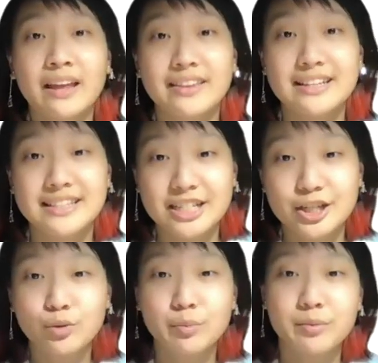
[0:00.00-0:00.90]
This
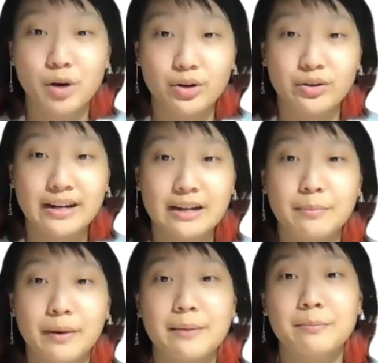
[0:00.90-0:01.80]
session will be moderated
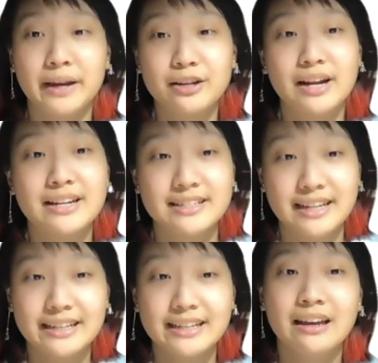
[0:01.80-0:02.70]
by Mike
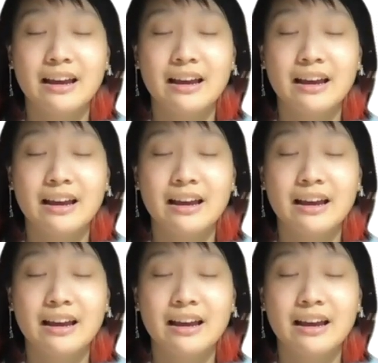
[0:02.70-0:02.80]
Grandinetti,